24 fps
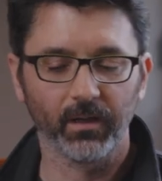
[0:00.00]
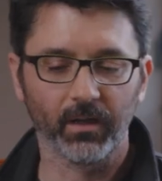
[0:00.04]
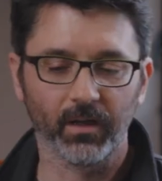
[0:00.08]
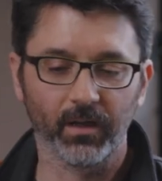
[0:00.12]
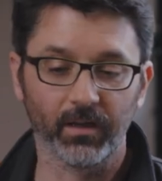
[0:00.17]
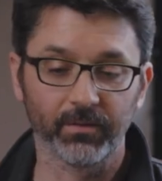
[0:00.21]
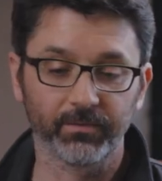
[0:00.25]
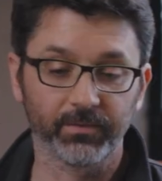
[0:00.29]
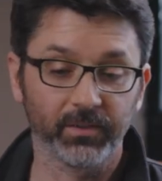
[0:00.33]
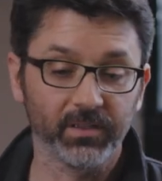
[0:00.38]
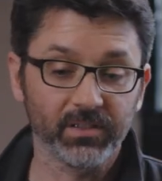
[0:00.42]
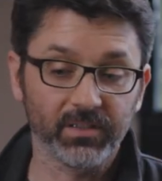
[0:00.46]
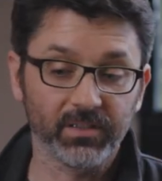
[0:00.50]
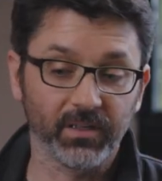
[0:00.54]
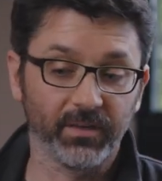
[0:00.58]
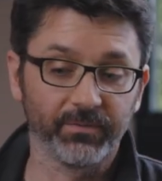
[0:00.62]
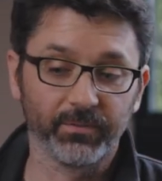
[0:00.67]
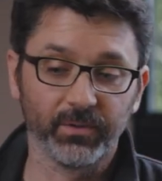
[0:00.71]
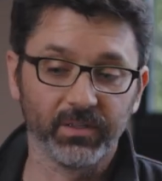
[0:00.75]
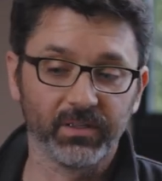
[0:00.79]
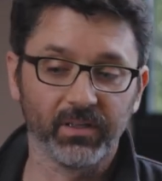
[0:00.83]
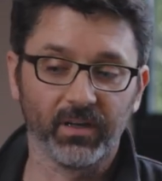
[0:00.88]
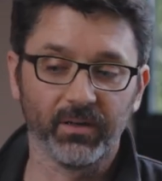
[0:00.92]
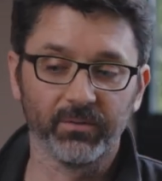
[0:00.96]
Uh, first
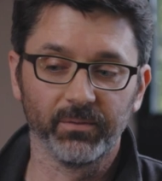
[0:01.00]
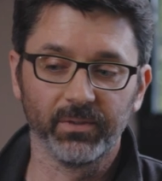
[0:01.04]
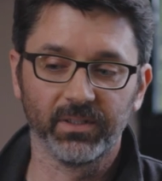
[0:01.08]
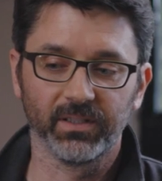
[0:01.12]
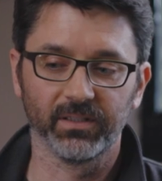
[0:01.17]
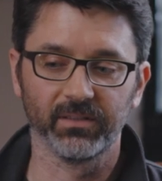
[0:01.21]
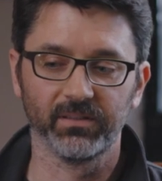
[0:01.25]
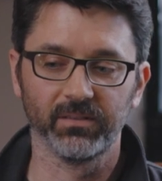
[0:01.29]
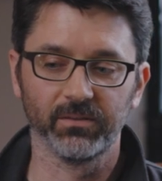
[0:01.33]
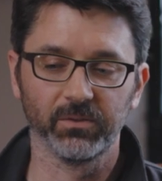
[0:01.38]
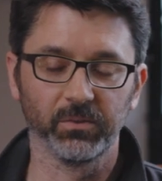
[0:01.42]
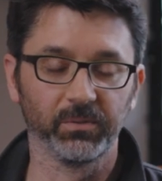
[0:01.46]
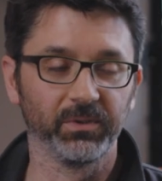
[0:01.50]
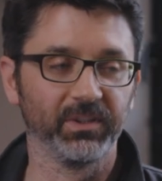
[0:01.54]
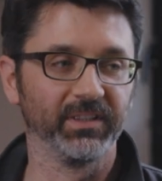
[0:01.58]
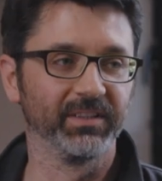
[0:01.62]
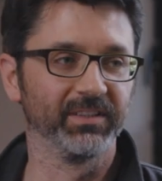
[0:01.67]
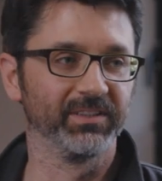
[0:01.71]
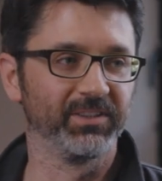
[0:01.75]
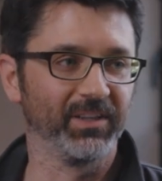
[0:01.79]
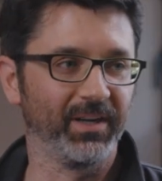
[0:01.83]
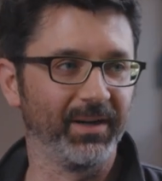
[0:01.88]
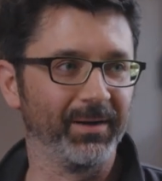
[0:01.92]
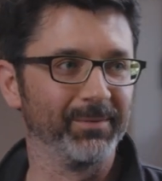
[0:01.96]
off, we thought we could do a really
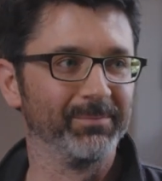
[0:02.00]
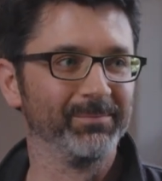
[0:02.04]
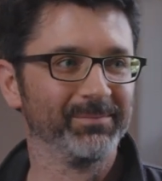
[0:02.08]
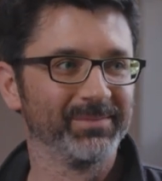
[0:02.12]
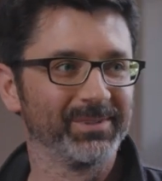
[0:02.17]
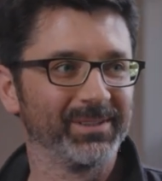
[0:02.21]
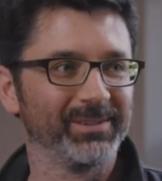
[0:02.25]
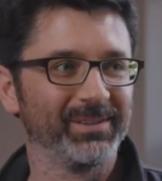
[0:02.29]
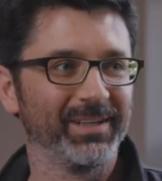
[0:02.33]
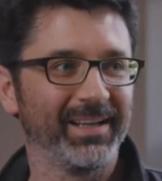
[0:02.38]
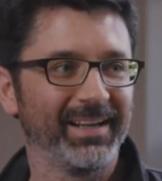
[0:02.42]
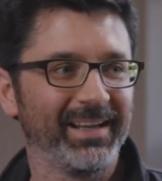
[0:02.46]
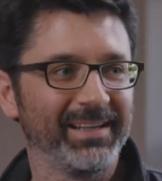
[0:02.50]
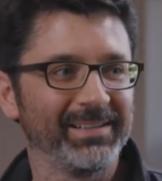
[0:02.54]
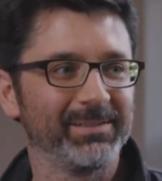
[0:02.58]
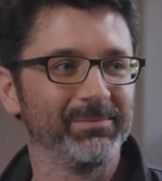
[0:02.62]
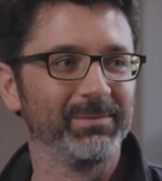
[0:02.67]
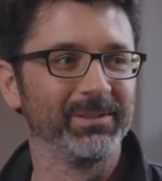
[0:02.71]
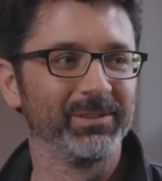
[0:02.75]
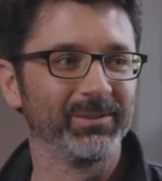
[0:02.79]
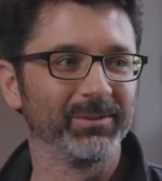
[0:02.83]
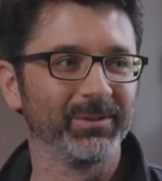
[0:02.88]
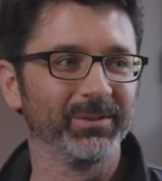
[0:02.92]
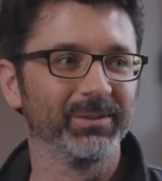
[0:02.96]
good job, so that had to
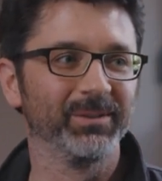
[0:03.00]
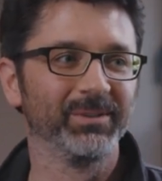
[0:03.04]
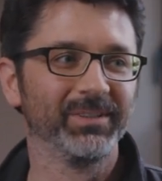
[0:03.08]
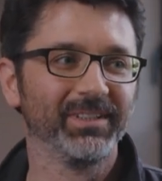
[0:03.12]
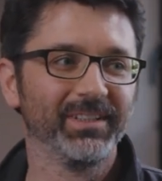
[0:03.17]
be true.